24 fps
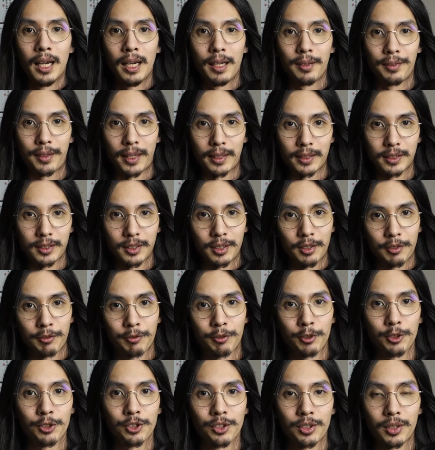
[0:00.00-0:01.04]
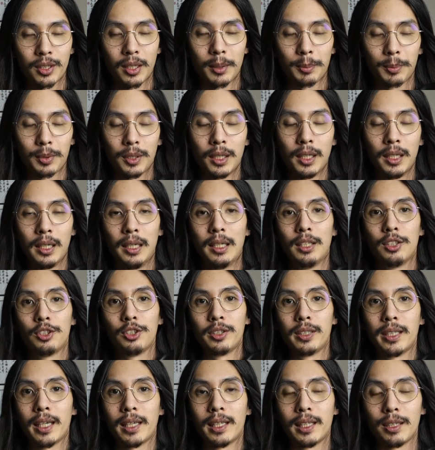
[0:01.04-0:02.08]
that's the first step to
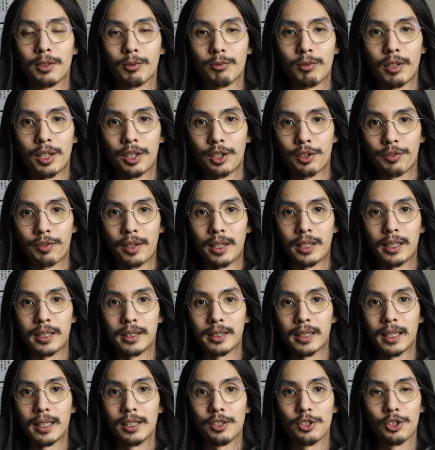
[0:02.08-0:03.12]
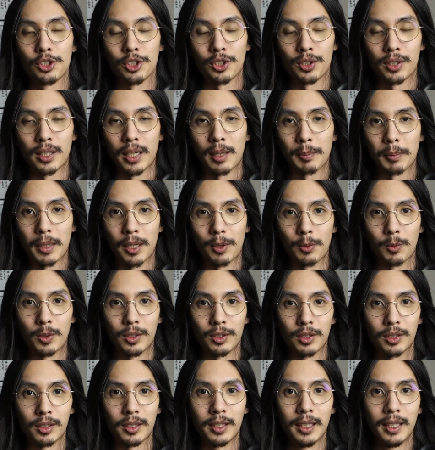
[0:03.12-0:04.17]
getting rid of any tension that might
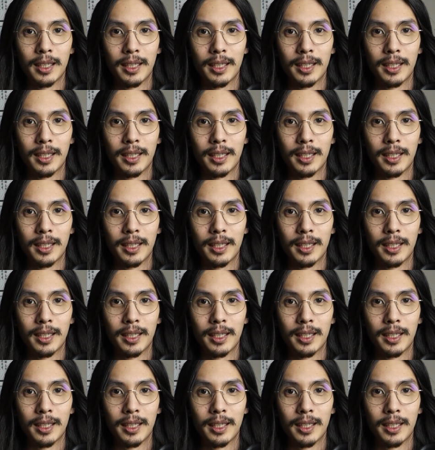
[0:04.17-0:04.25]
want to